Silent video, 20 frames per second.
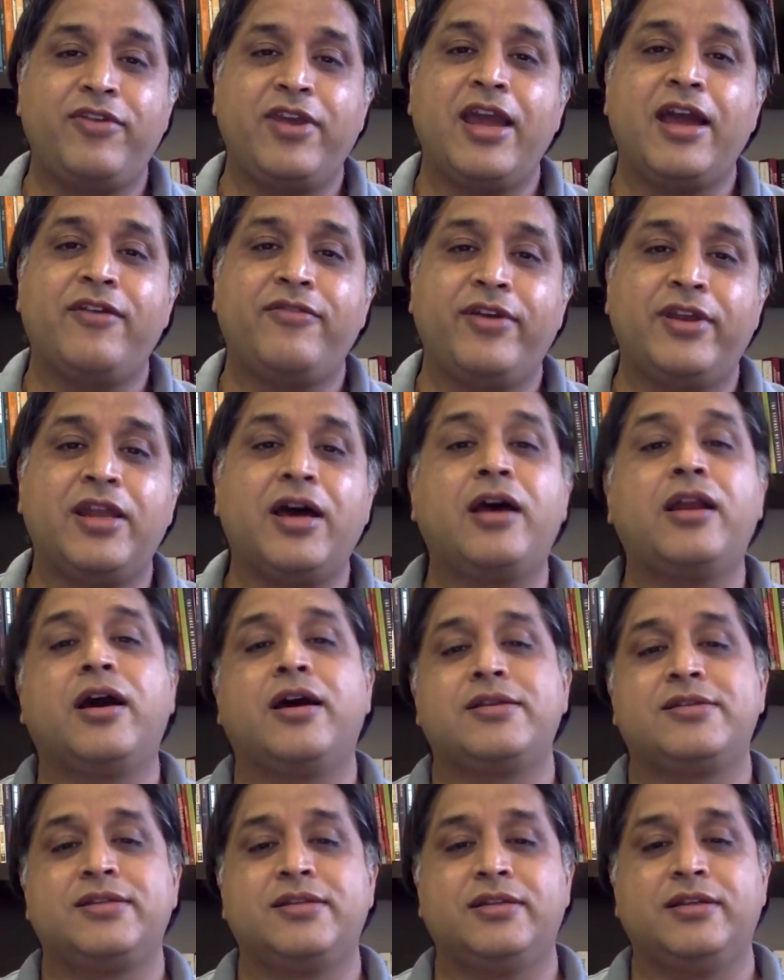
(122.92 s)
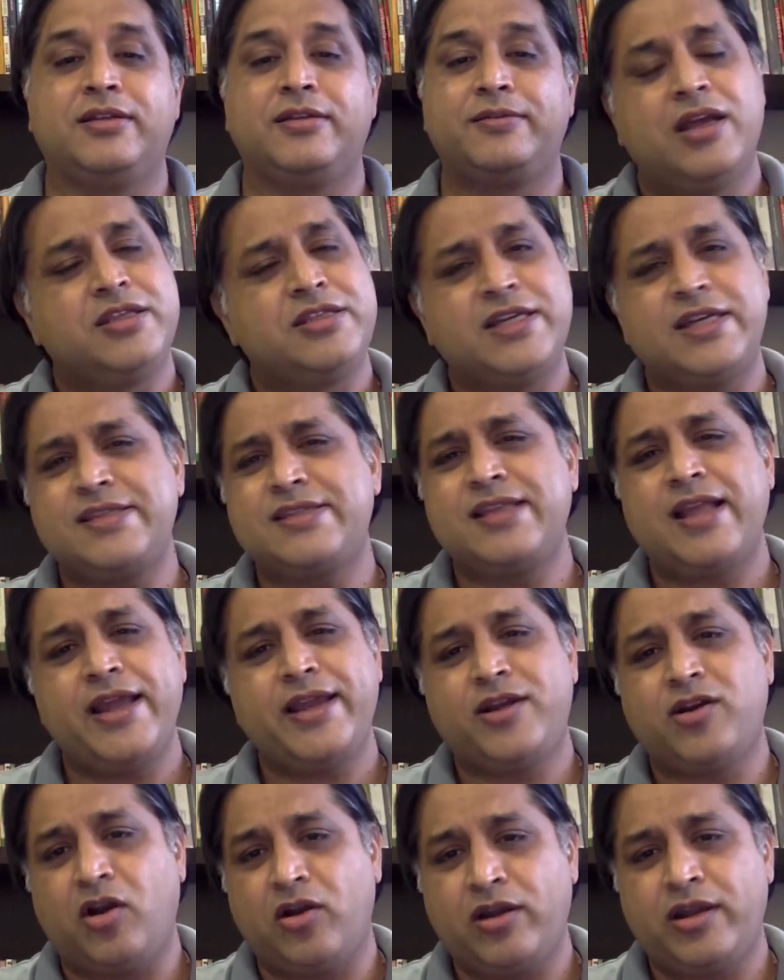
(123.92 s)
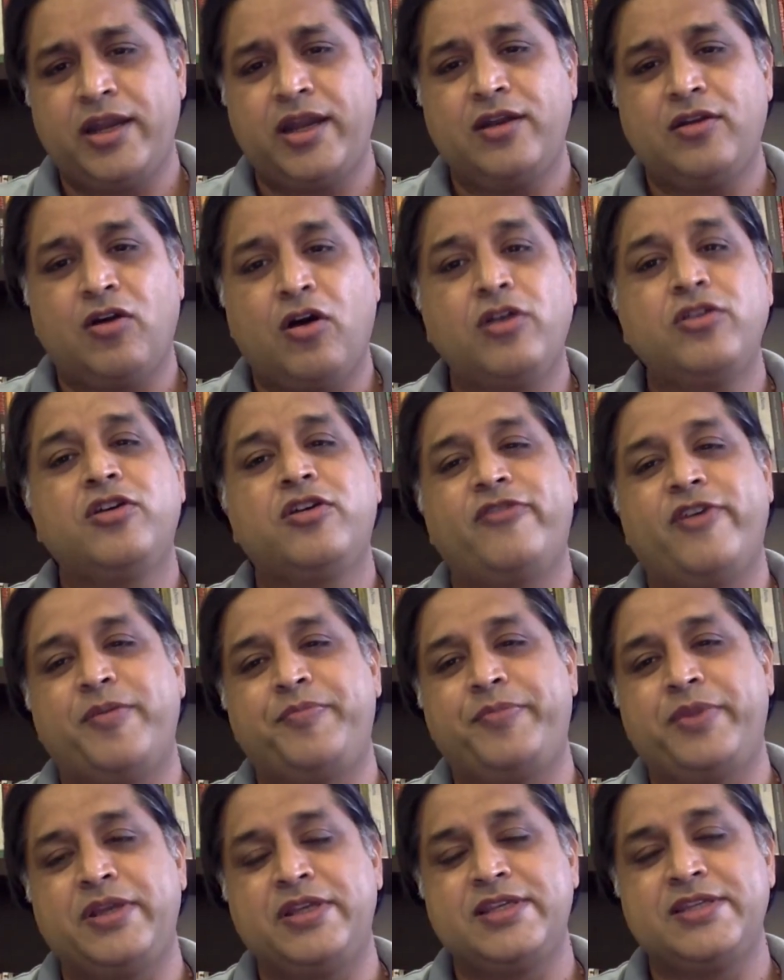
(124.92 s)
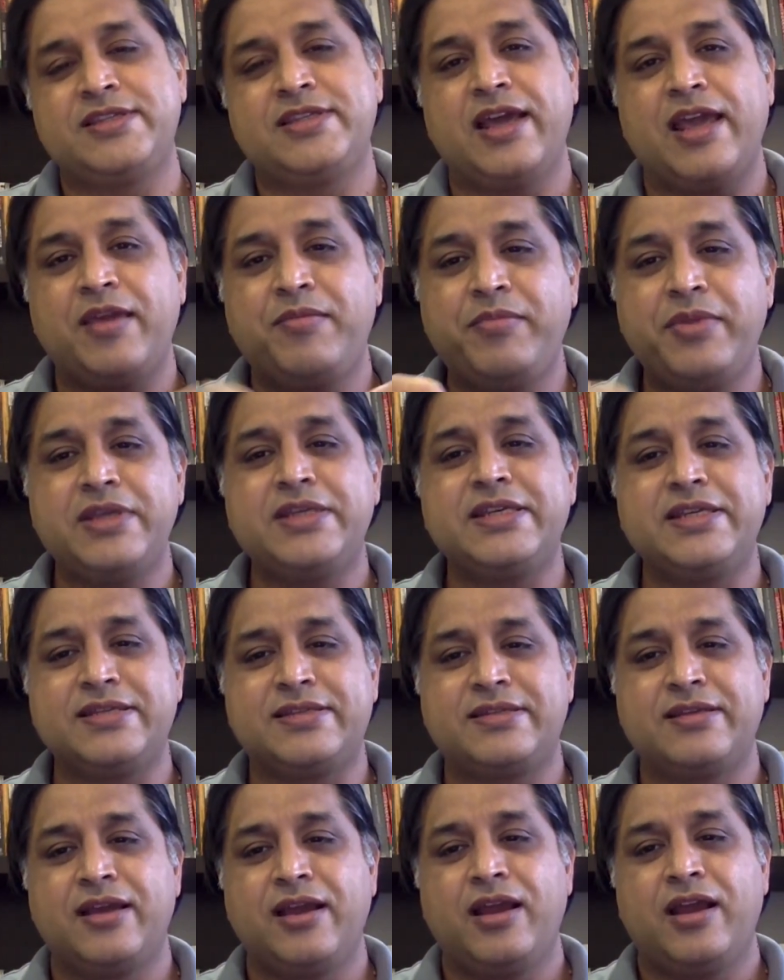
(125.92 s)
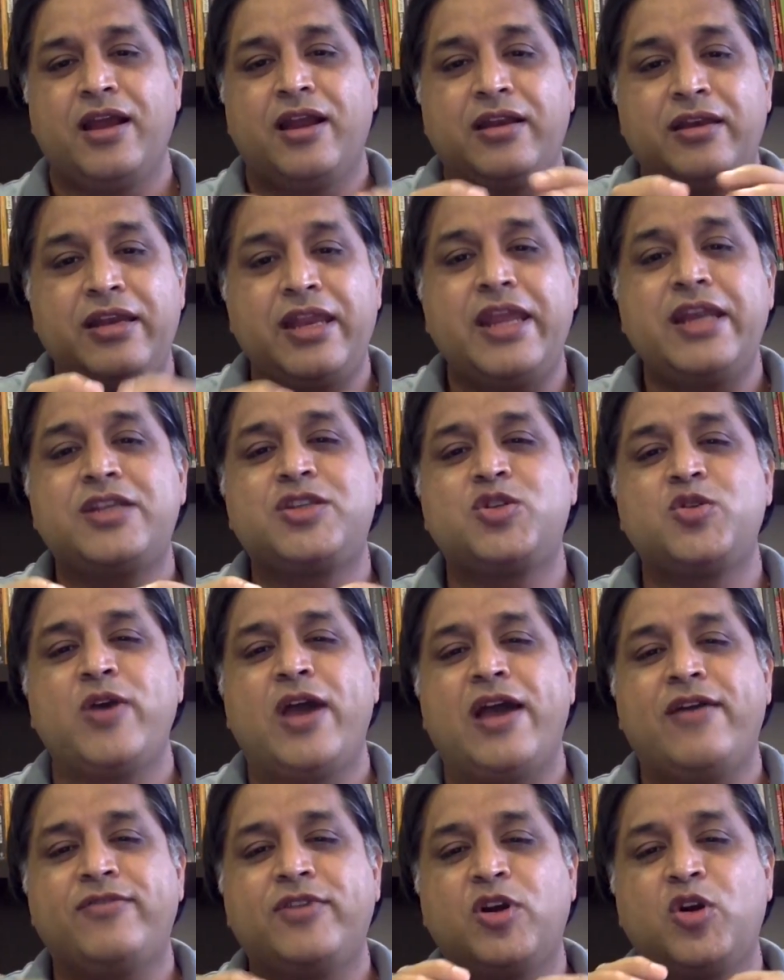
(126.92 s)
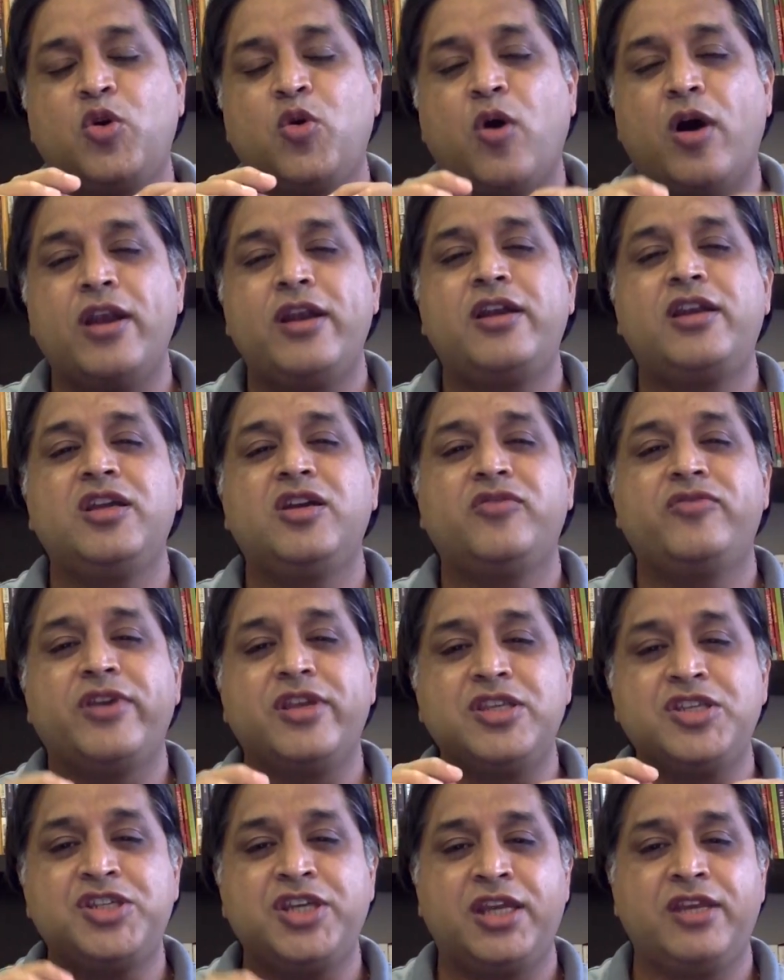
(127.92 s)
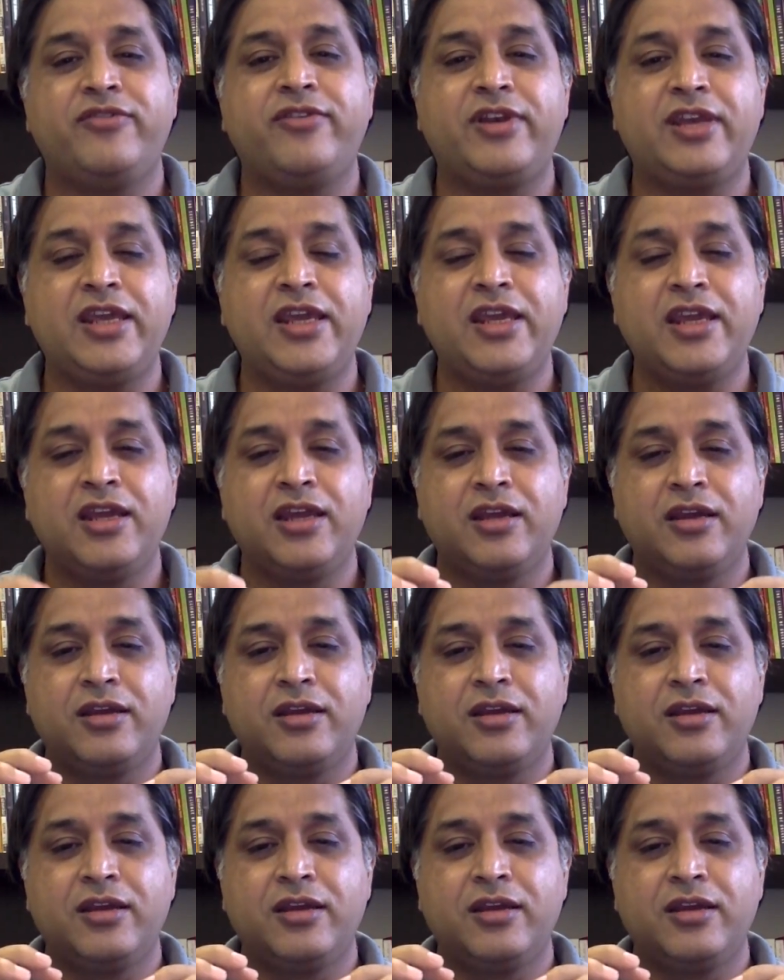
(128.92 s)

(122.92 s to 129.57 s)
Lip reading: we have in our arsenal. Just like content on your web pages, the images needs to have the quality of ingenuity